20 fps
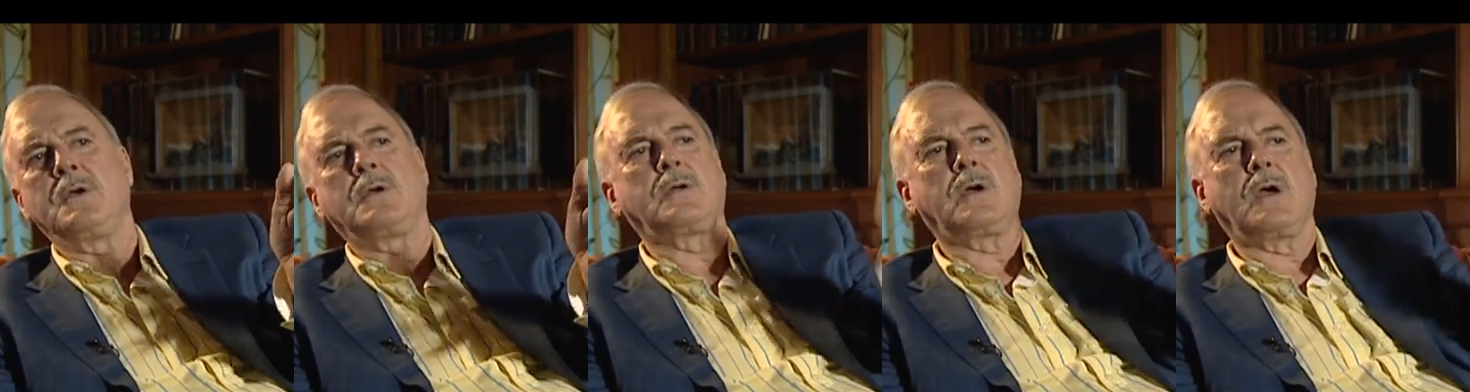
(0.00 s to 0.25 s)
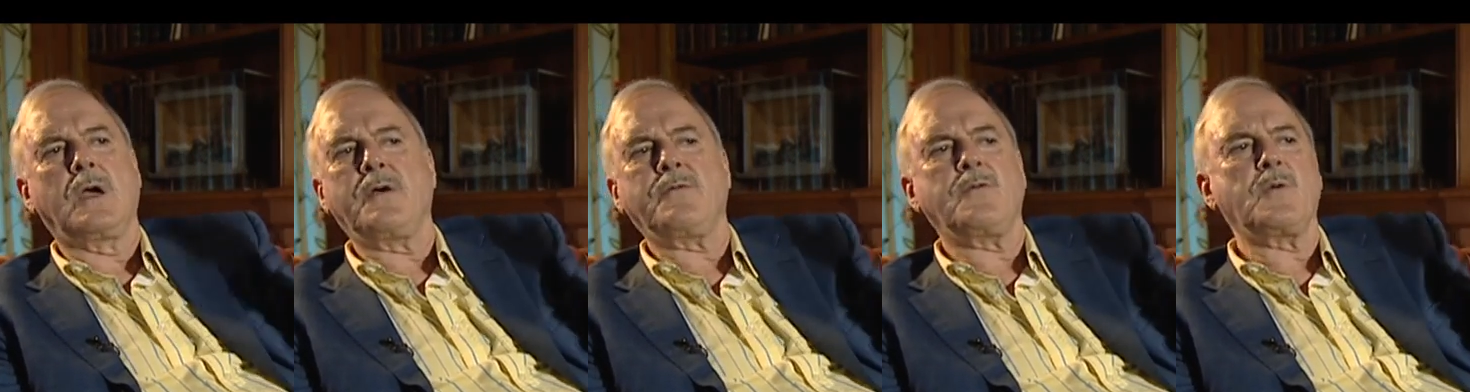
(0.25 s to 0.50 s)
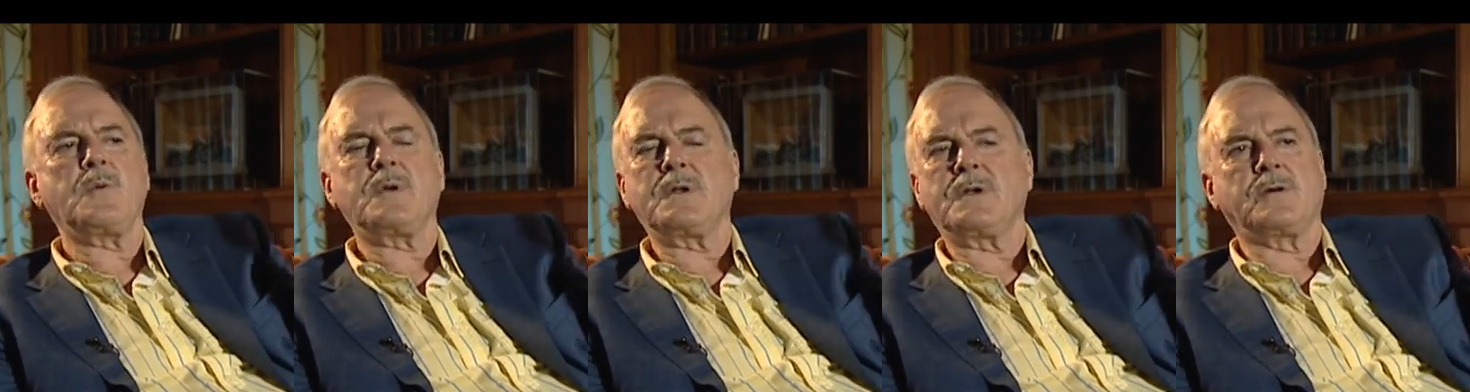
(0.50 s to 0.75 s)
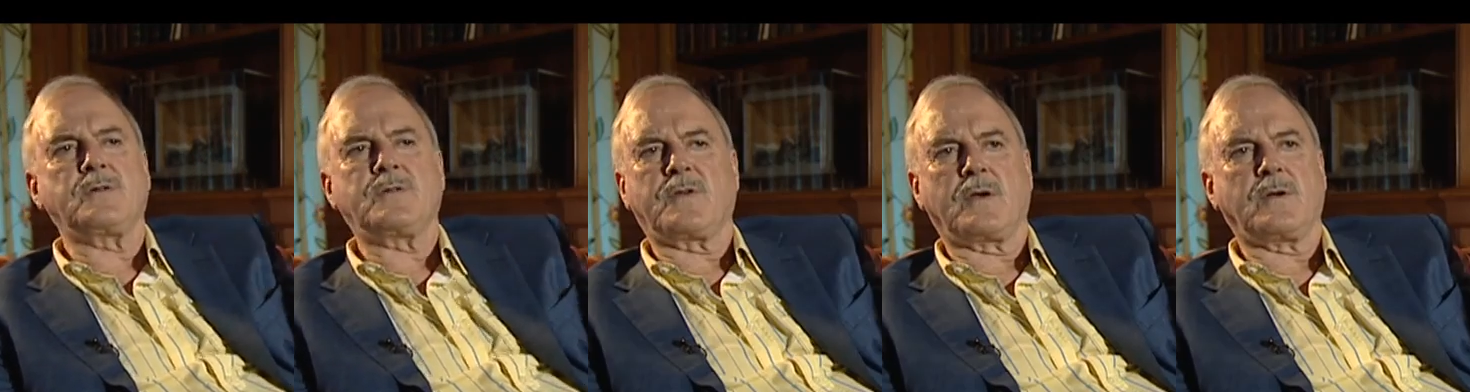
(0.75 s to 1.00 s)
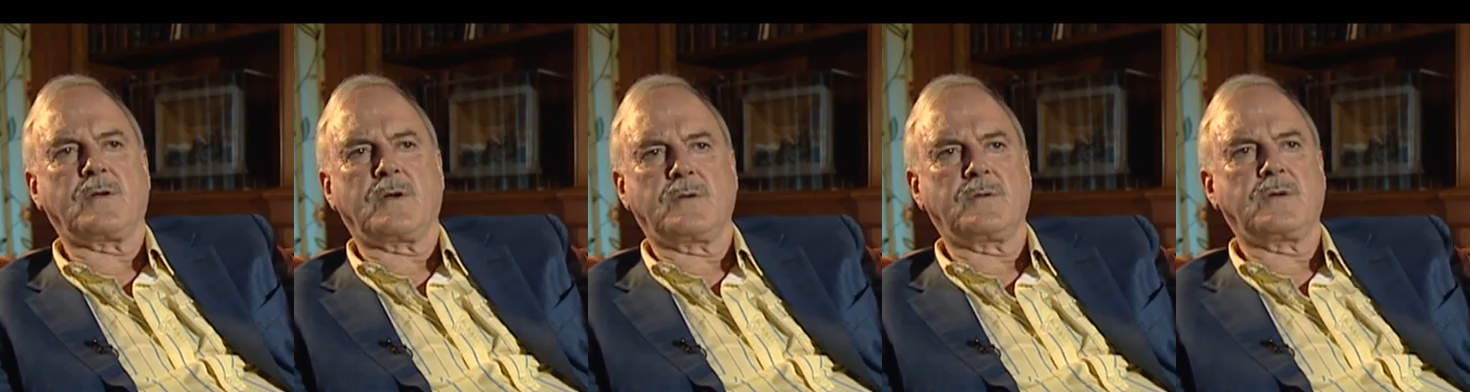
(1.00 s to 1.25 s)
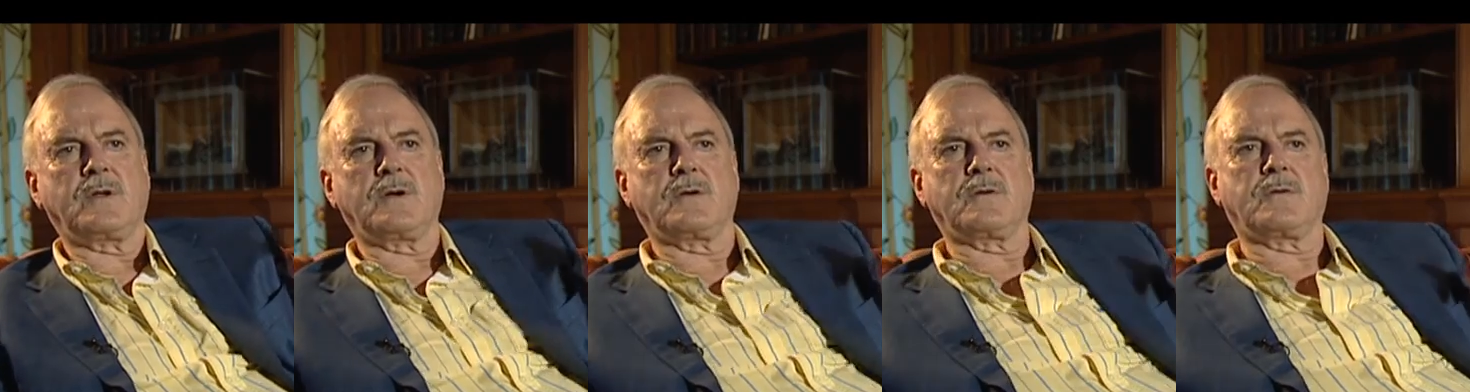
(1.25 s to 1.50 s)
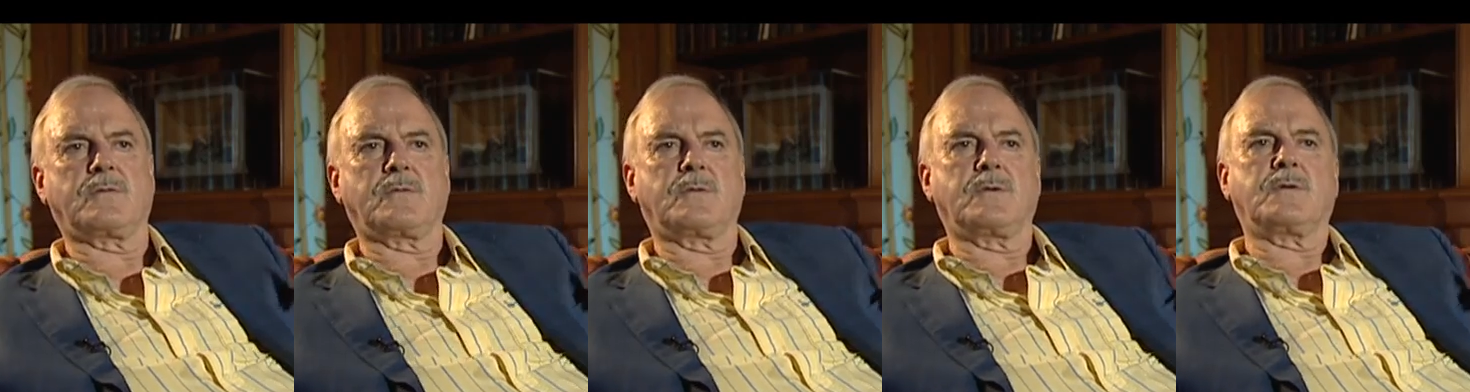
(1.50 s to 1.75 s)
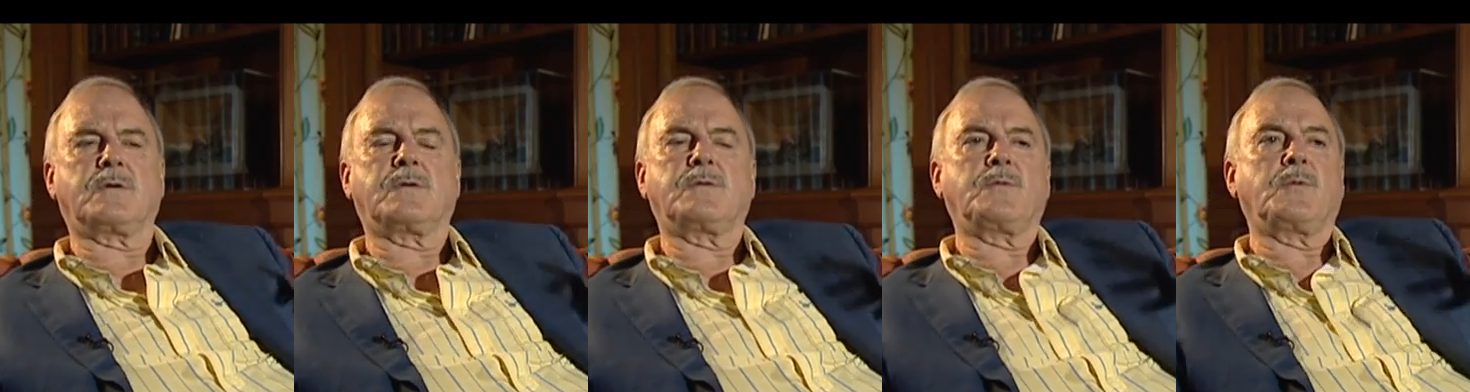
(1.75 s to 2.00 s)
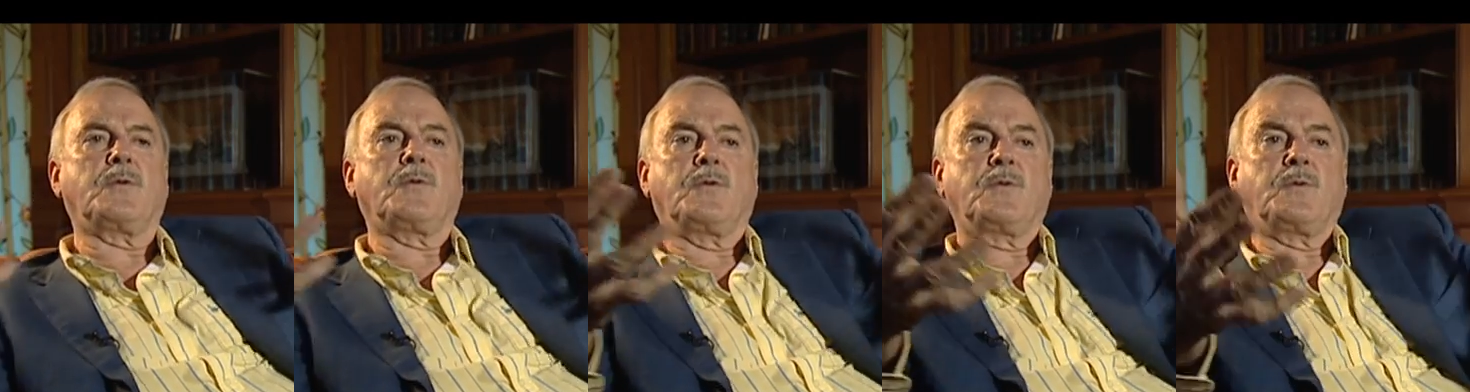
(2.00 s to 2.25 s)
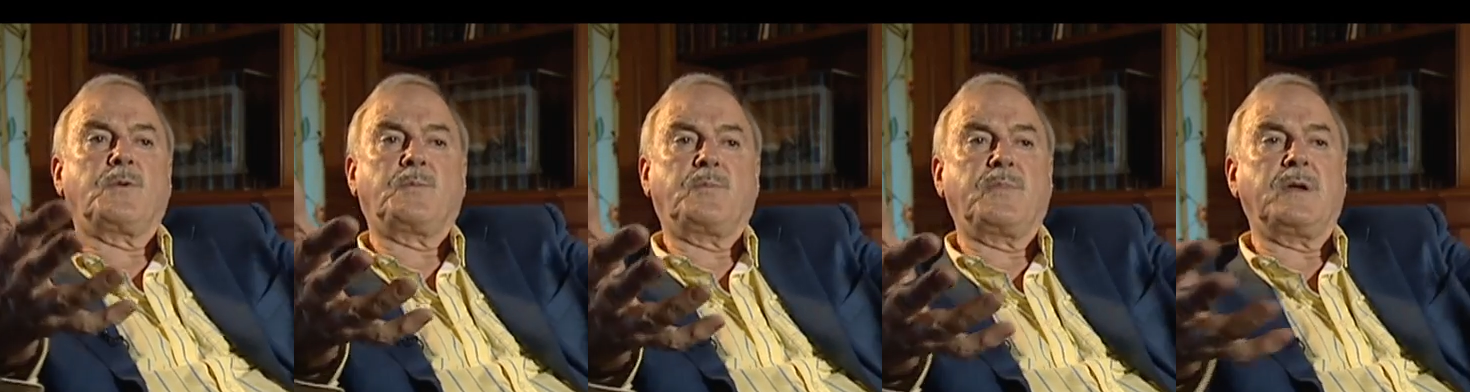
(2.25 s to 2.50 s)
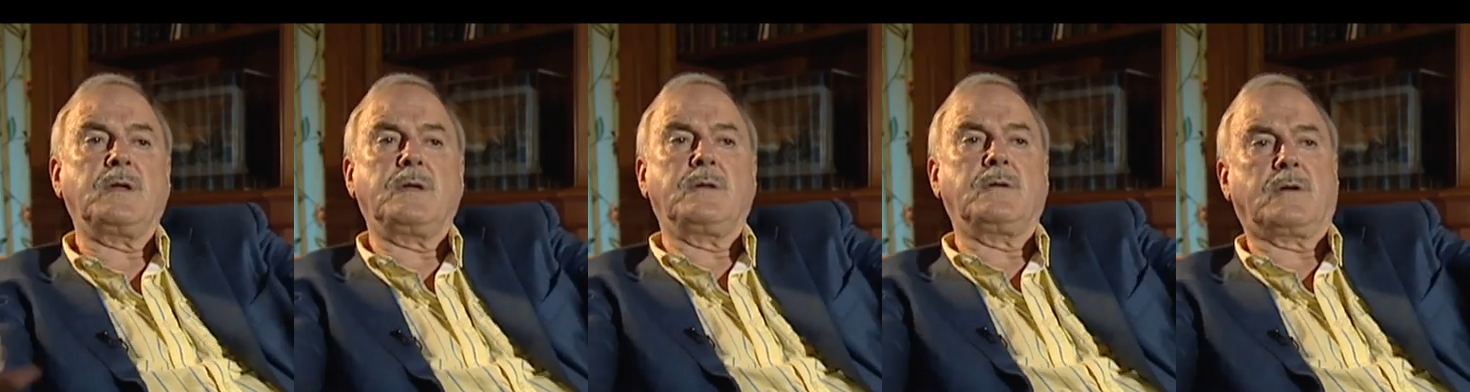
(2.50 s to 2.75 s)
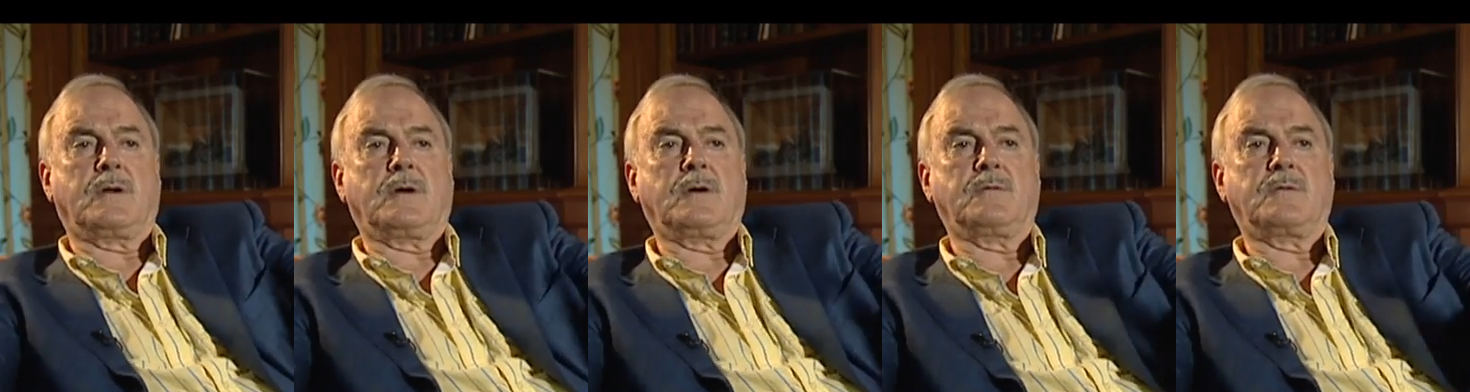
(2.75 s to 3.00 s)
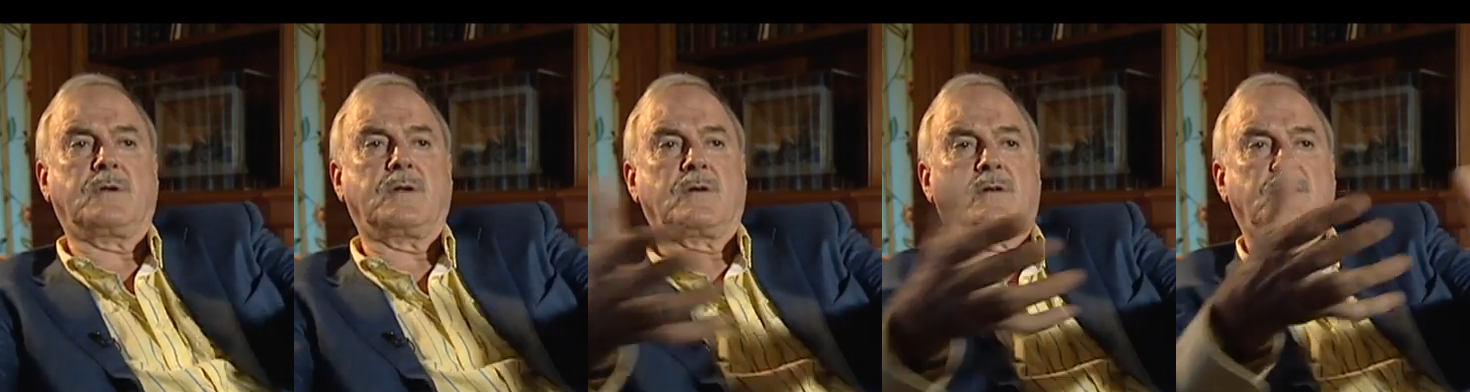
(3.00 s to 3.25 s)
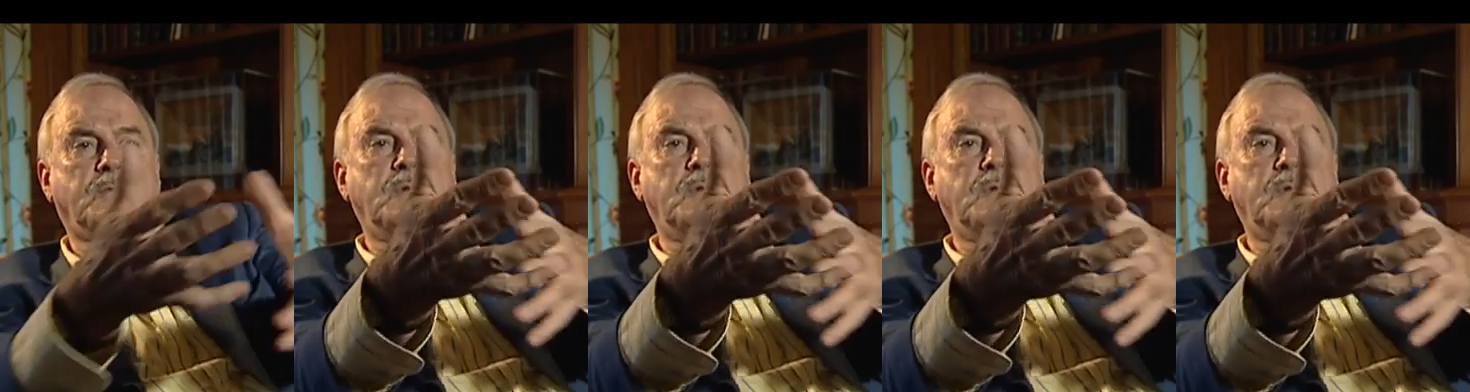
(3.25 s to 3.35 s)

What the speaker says: Everyone knows how hotels run, because we've always been to hotels.